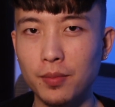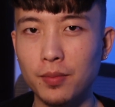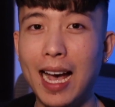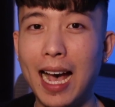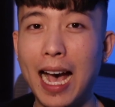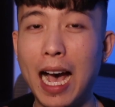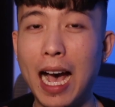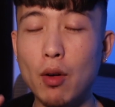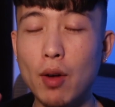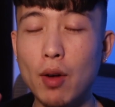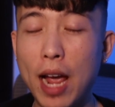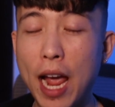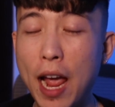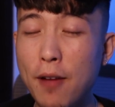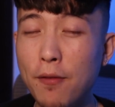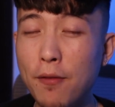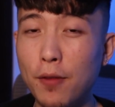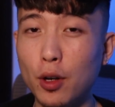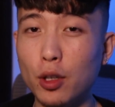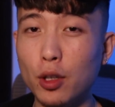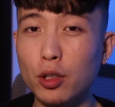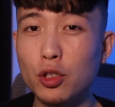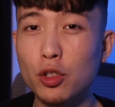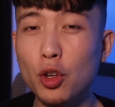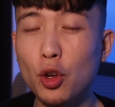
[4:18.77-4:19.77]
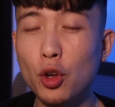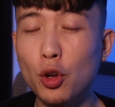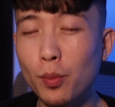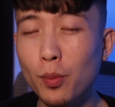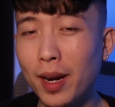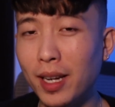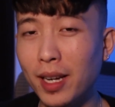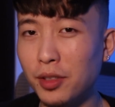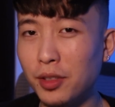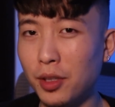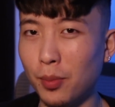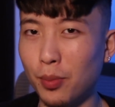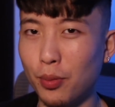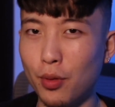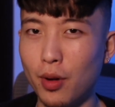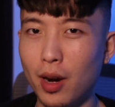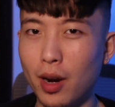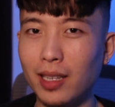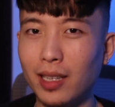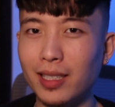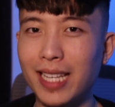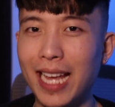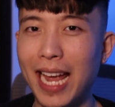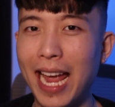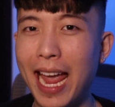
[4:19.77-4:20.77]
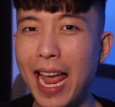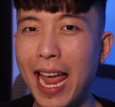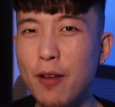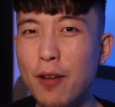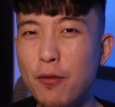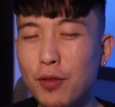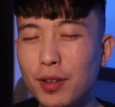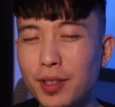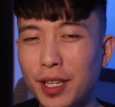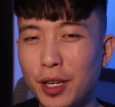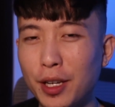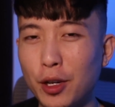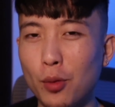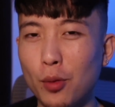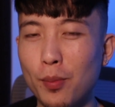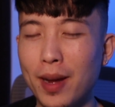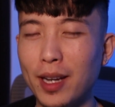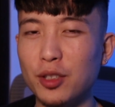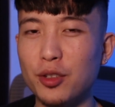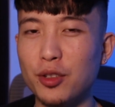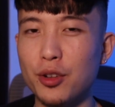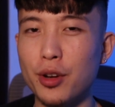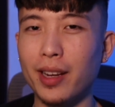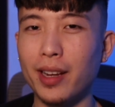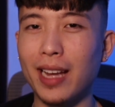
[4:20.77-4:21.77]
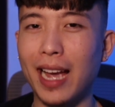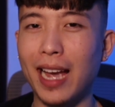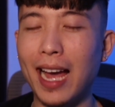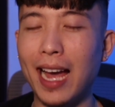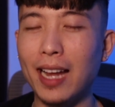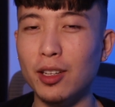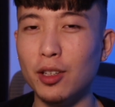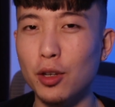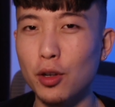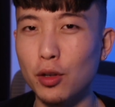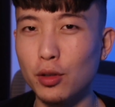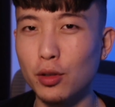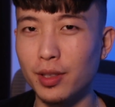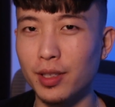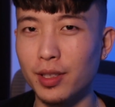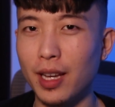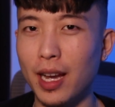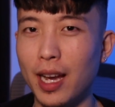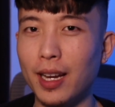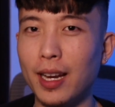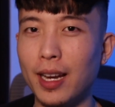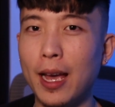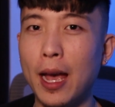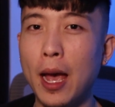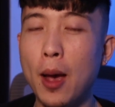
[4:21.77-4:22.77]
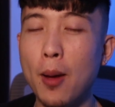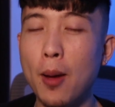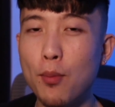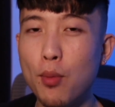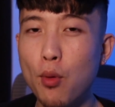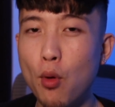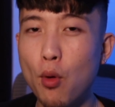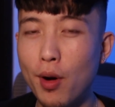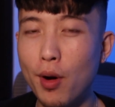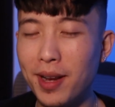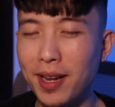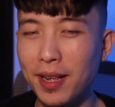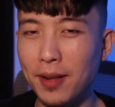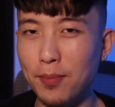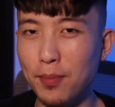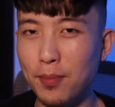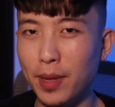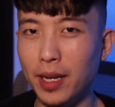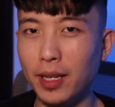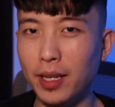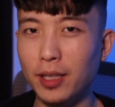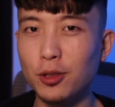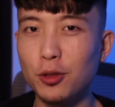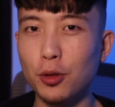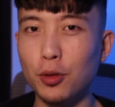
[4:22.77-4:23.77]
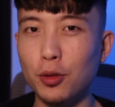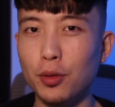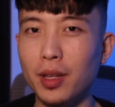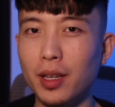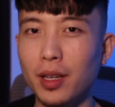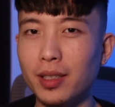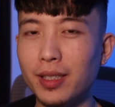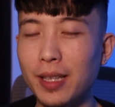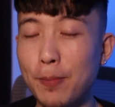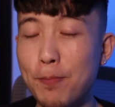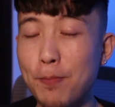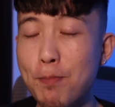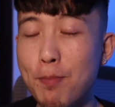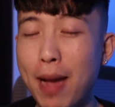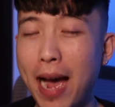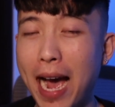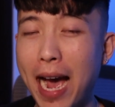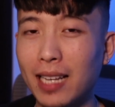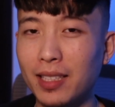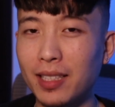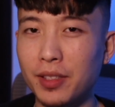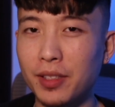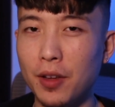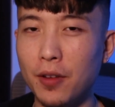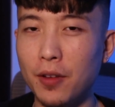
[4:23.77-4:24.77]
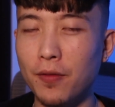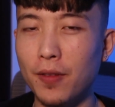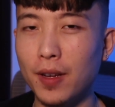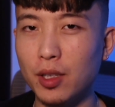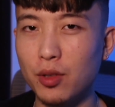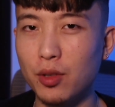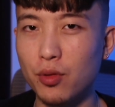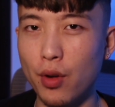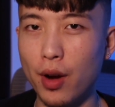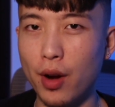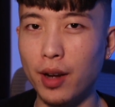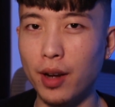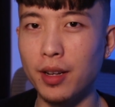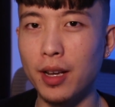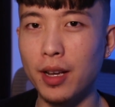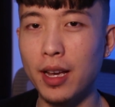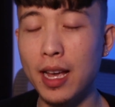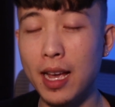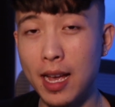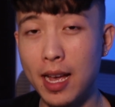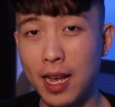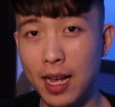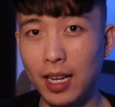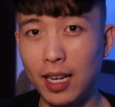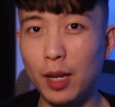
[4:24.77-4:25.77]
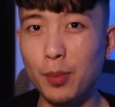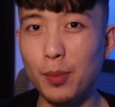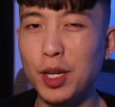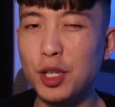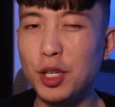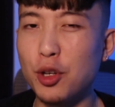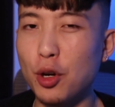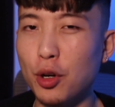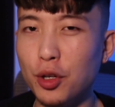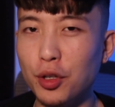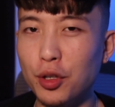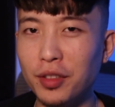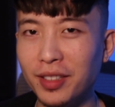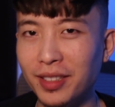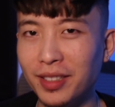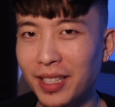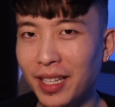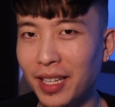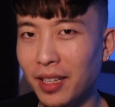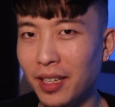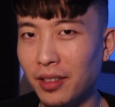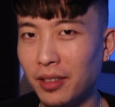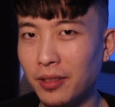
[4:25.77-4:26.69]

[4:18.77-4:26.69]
However, to my surprise, every single metric I looked at pointed me to this massive trend. Let me show you the data.